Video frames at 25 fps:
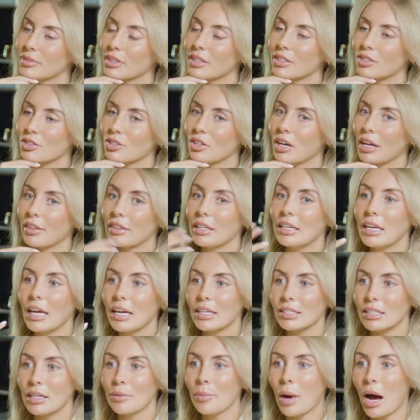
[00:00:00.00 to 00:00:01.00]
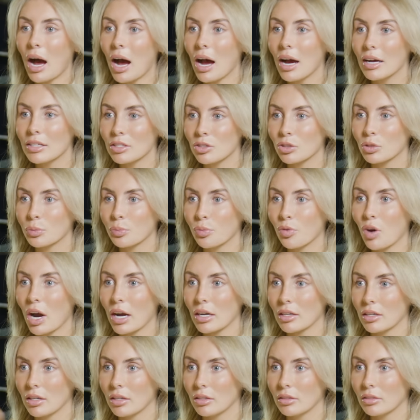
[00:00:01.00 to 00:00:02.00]
That's true. Like the next day, my eyes looked
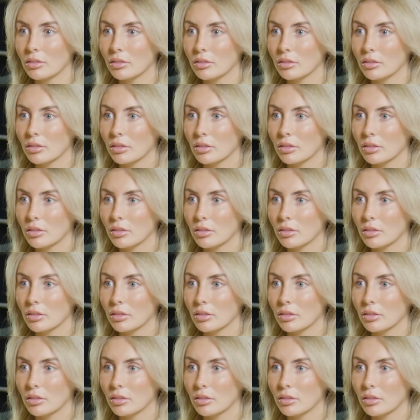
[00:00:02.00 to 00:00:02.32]
pregnant.